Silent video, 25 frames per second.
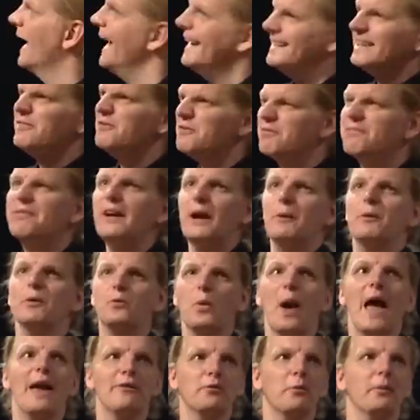It didn't fit
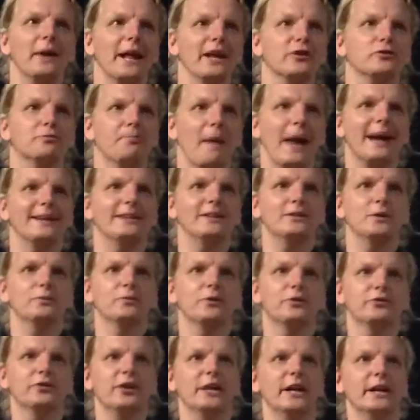with what everybody expected them
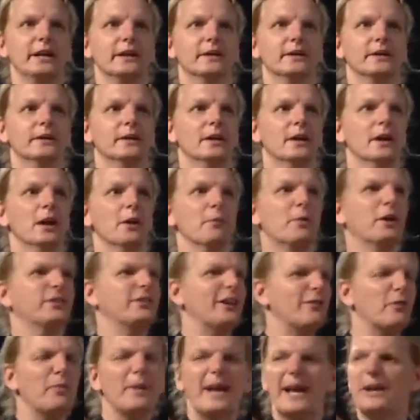to see,
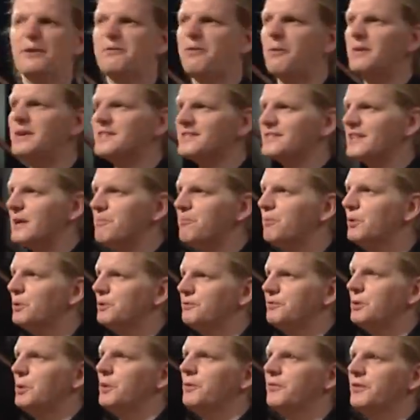because everybody had a very
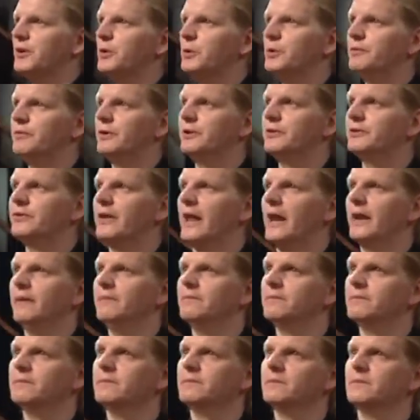simple view of the universe then.
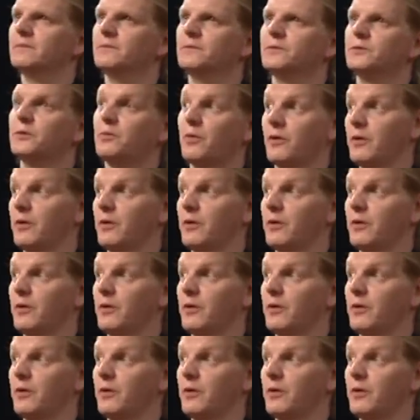It's a